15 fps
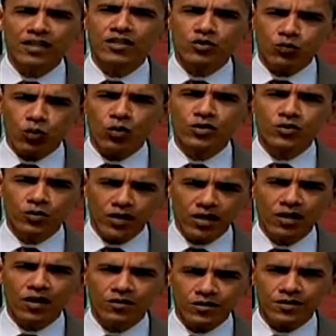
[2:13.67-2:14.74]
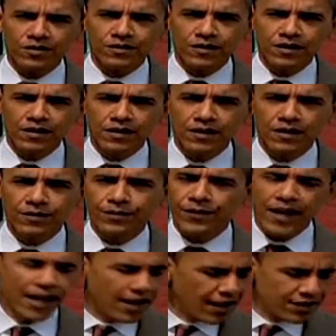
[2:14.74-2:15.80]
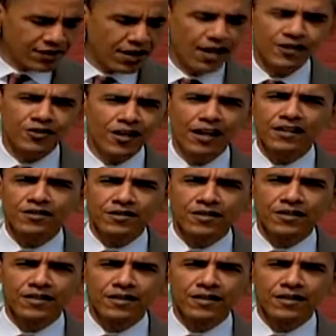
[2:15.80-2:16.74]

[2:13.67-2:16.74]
this war to a close. That has not changed.